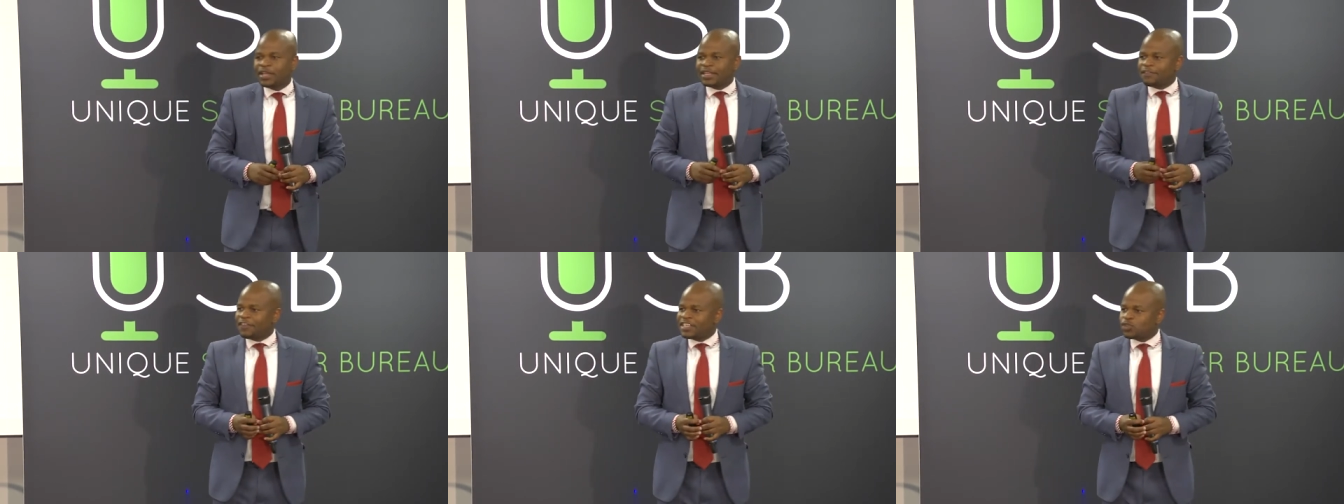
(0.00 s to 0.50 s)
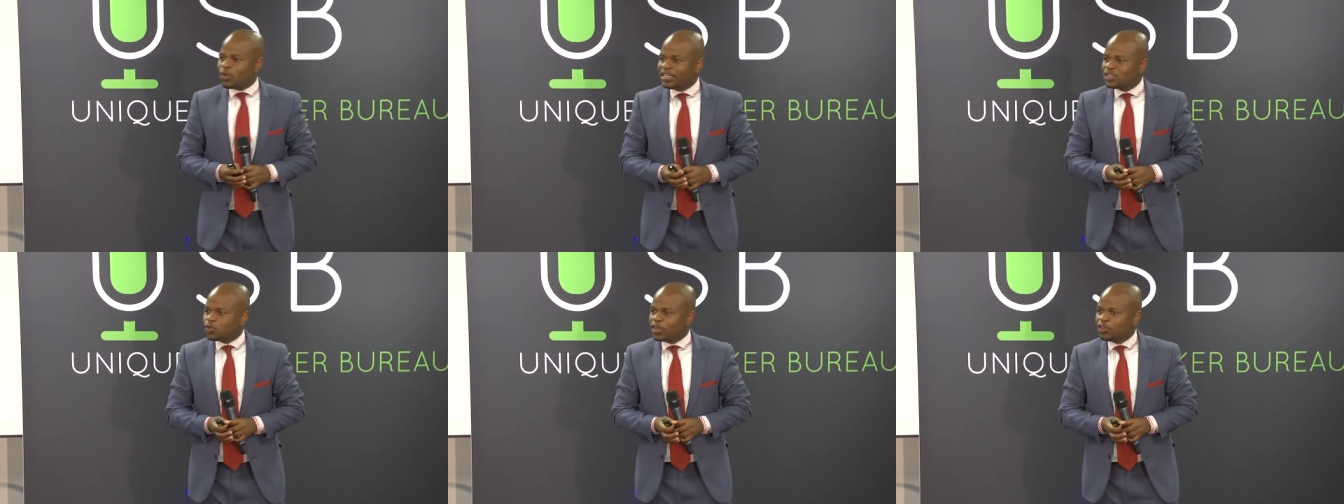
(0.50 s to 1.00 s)
The first one
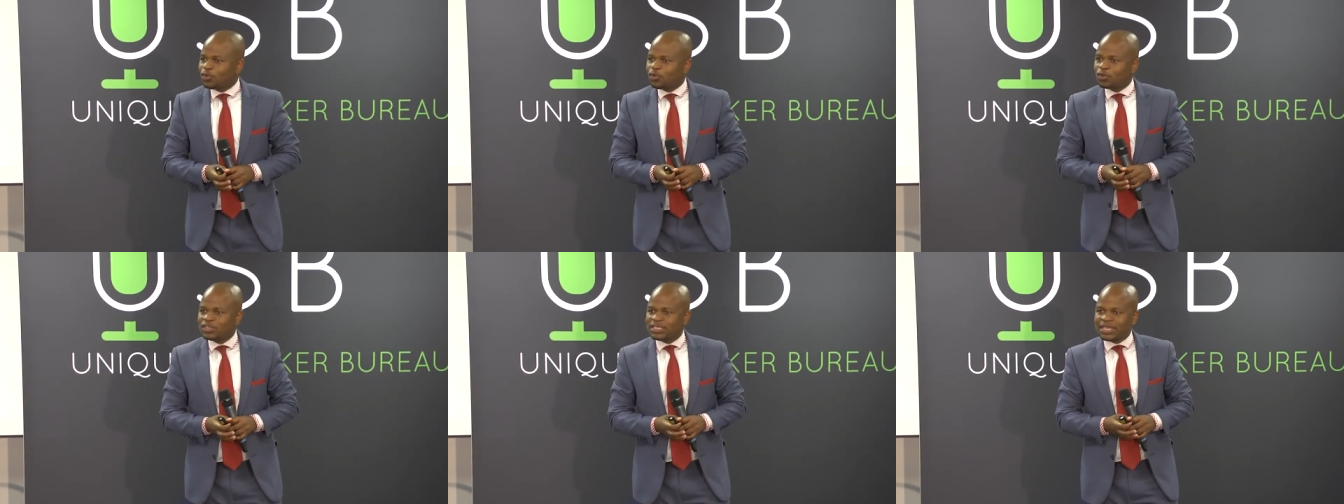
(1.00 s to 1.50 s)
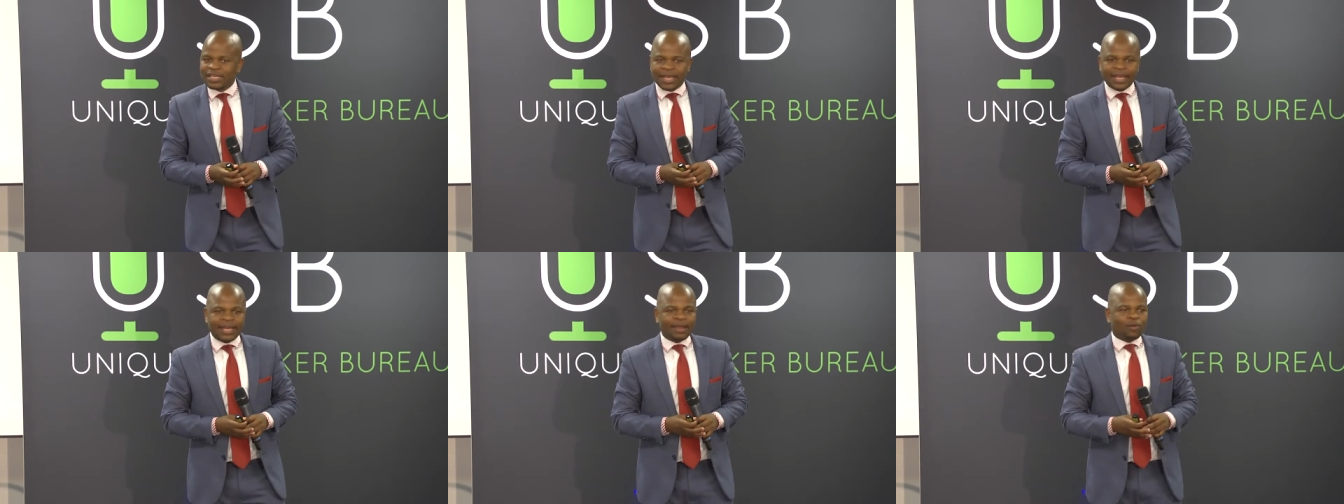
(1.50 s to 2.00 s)
is when you're using
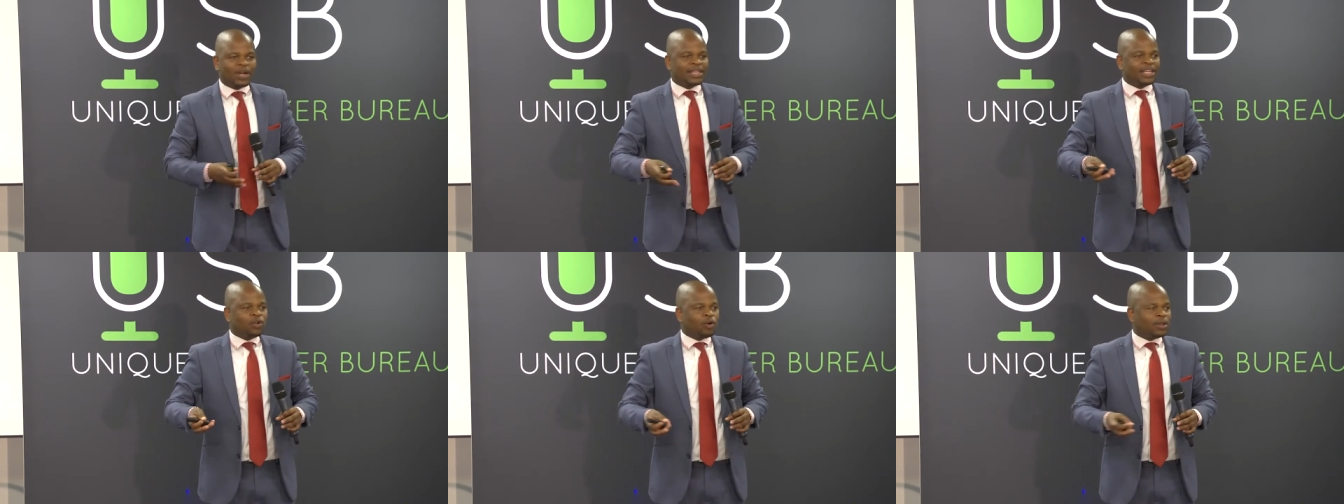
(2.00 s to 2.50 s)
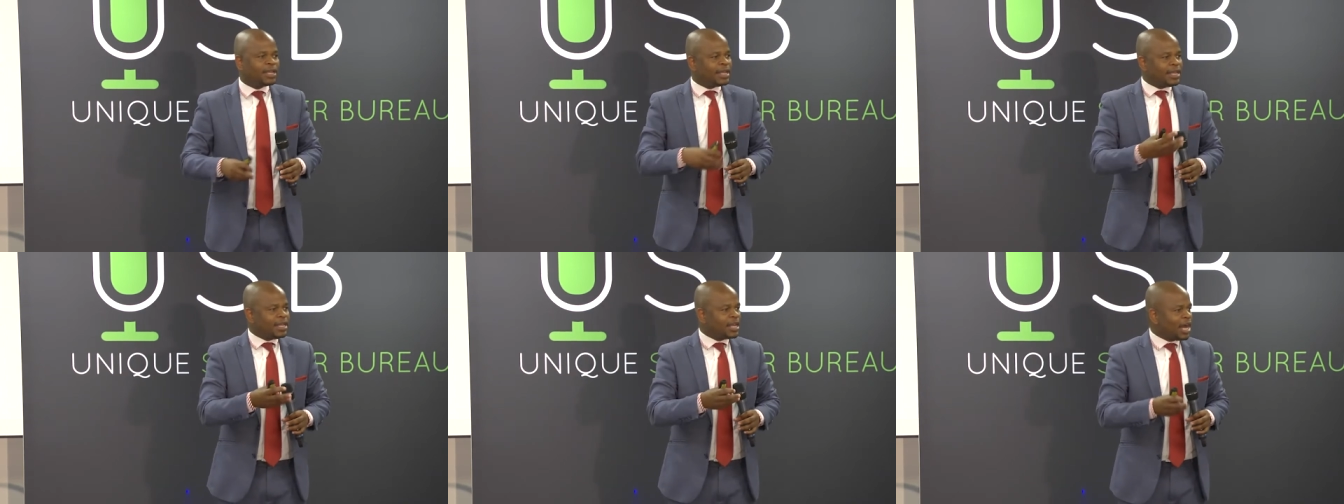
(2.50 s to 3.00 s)
what they call
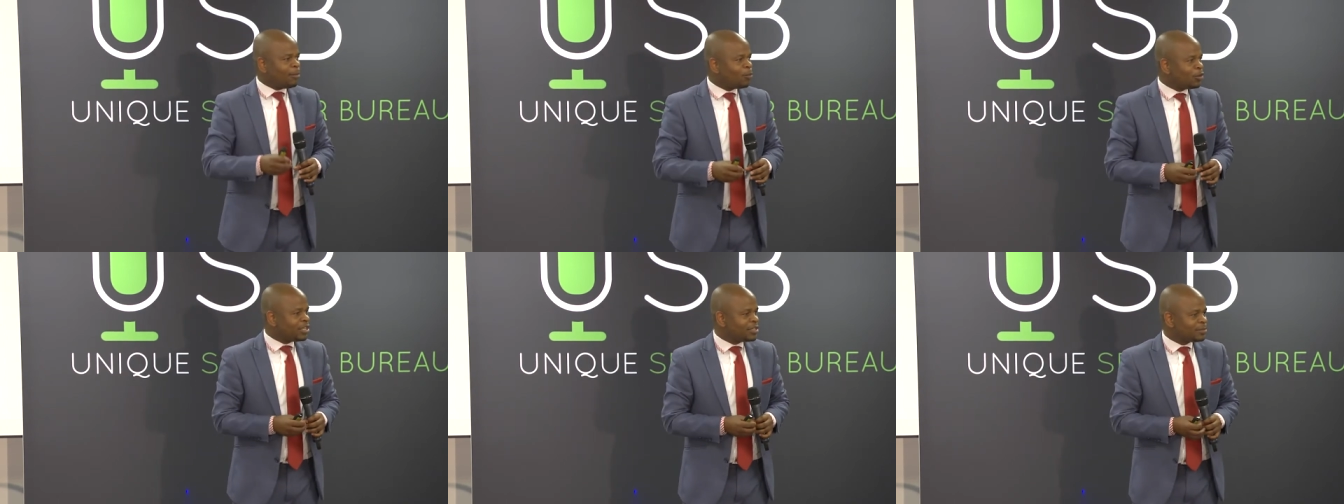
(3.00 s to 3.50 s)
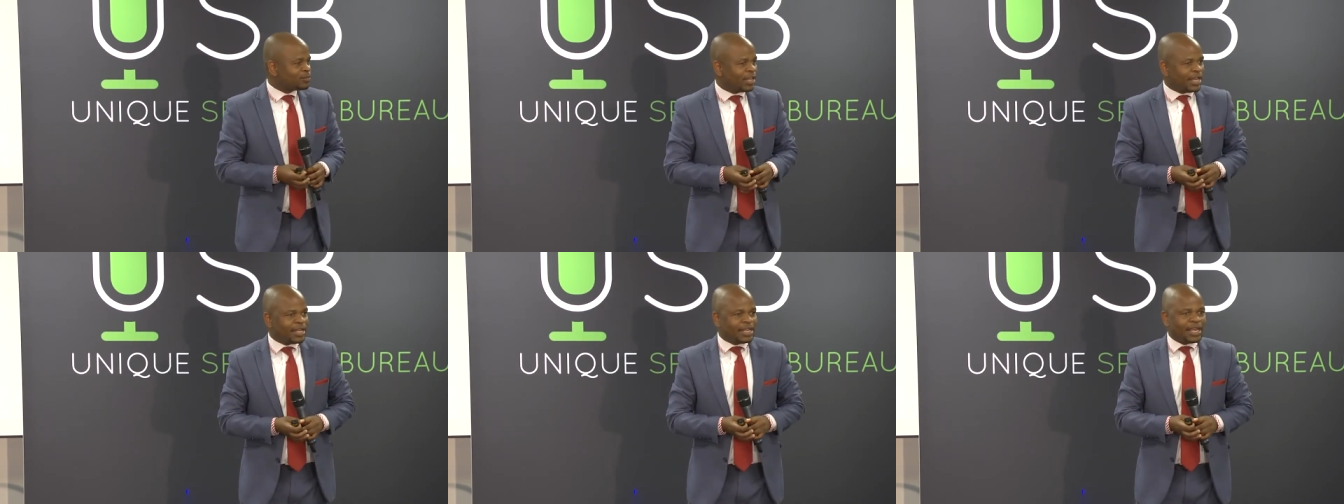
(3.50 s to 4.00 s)
eHarmony.
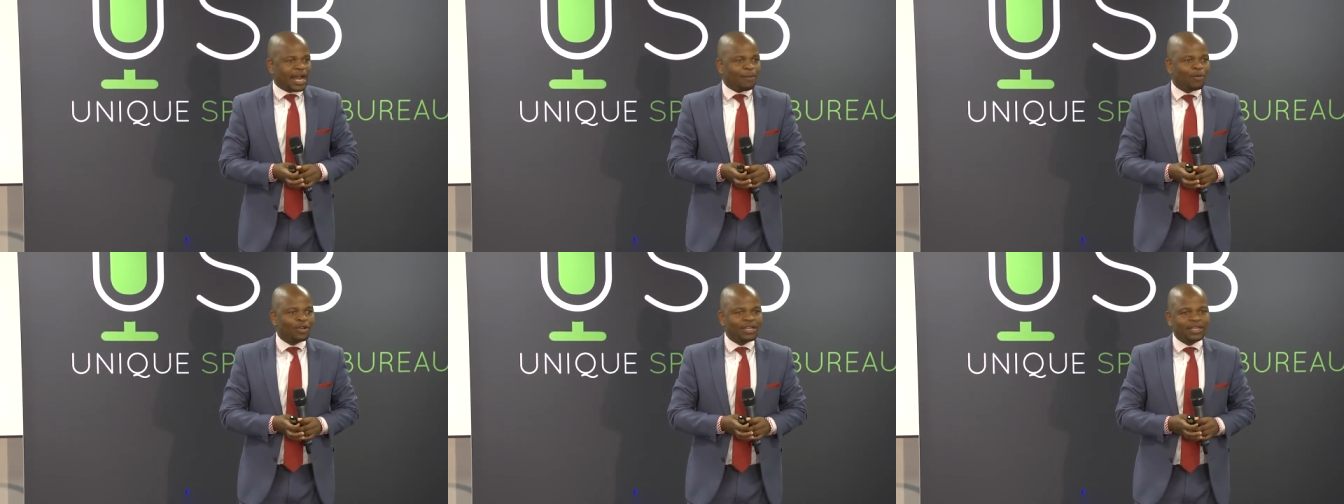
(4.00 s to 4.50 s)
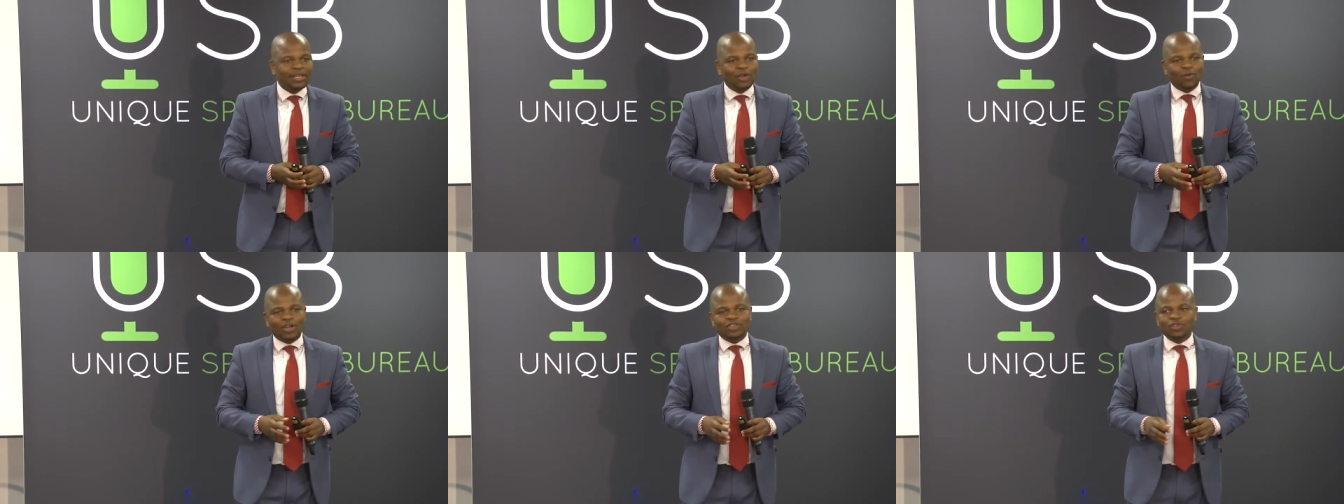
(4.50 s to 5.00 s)
In eHarmony,
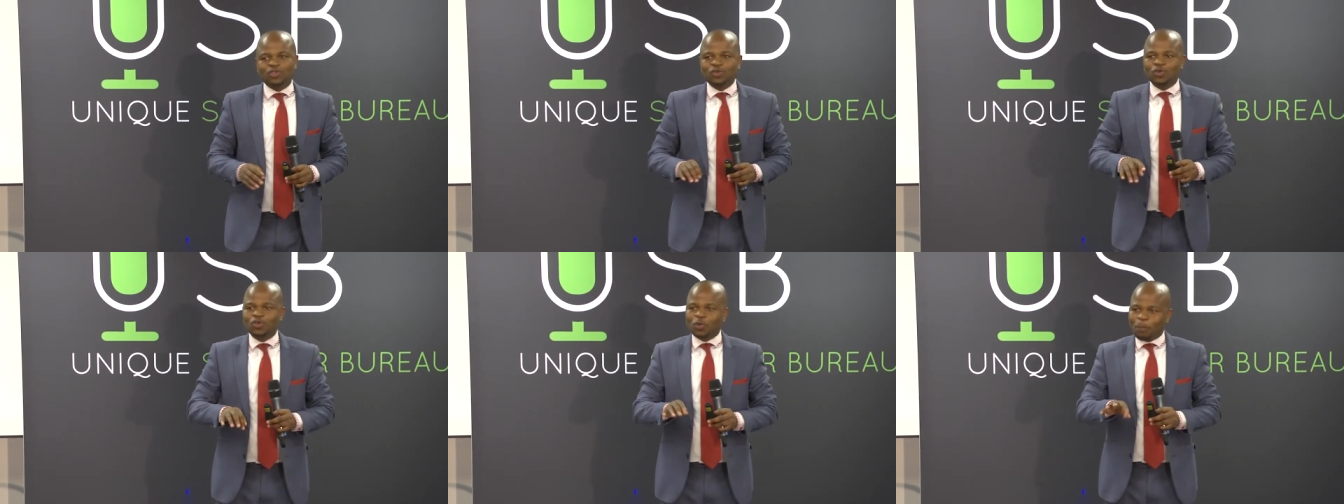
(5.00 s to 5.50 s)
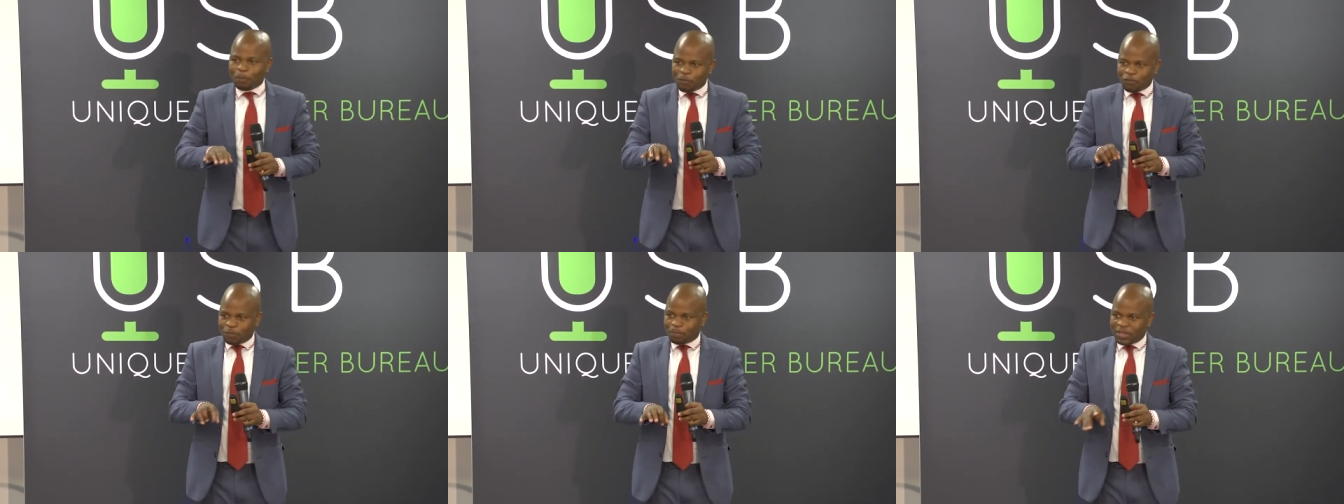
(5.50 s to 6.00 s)
what you do, you
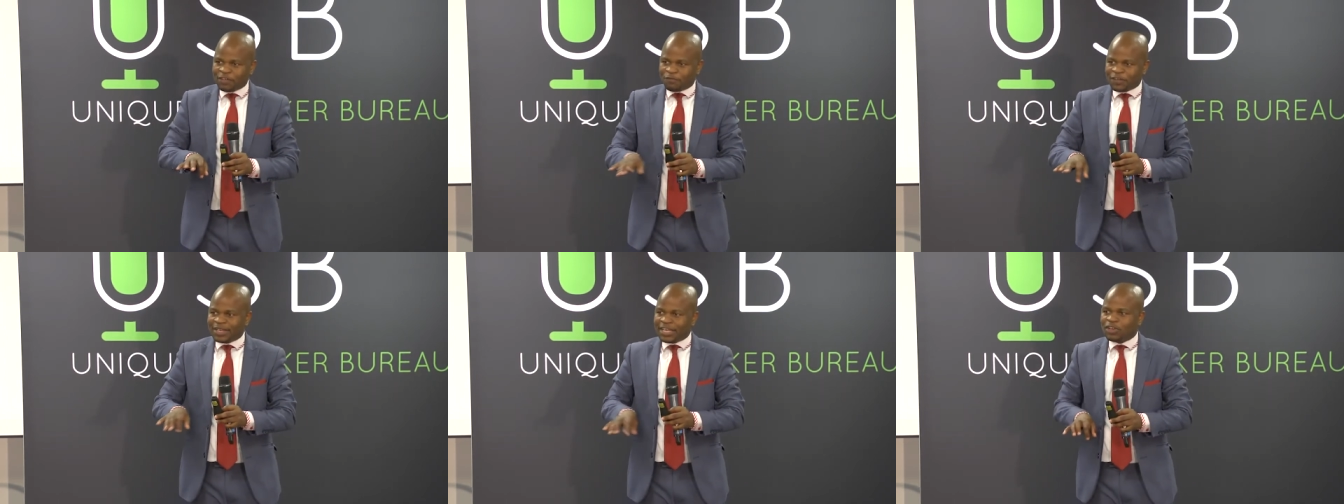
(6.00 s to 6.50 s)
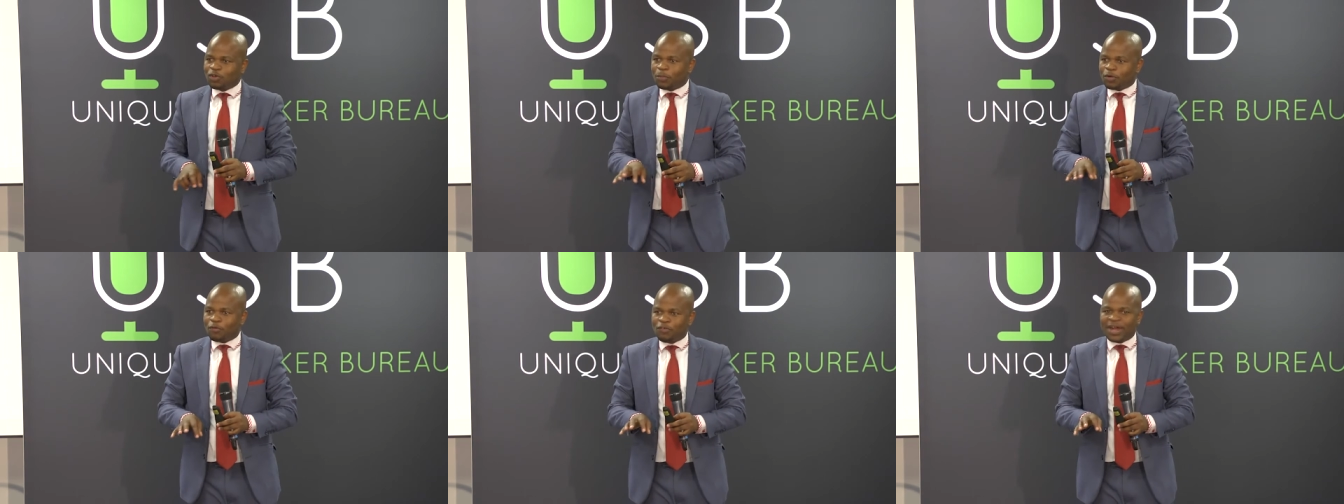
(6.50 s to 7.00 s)
fill in your
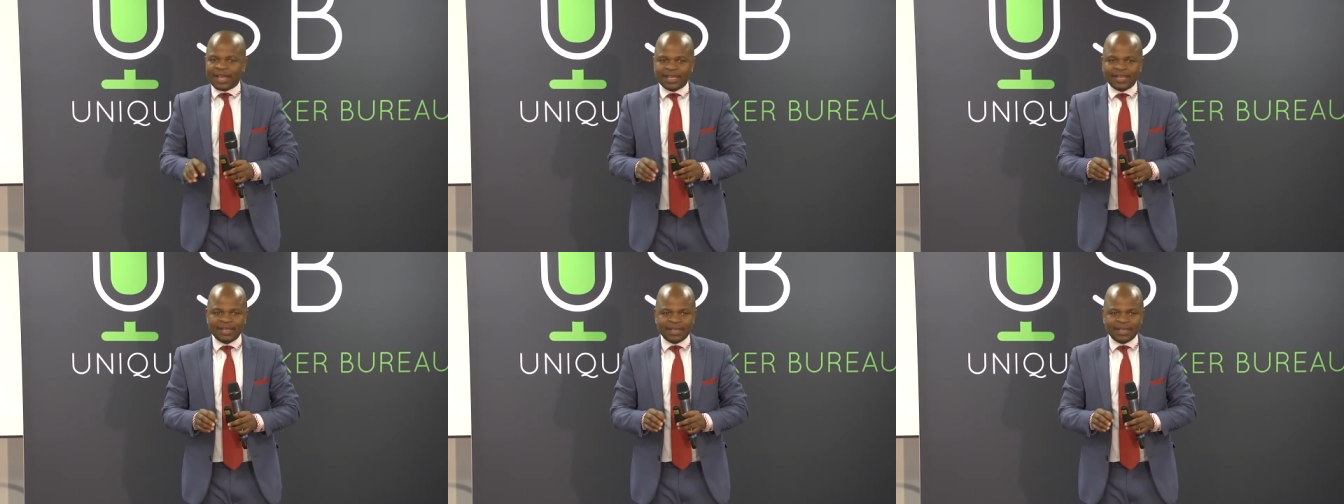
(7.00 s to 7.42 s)
profile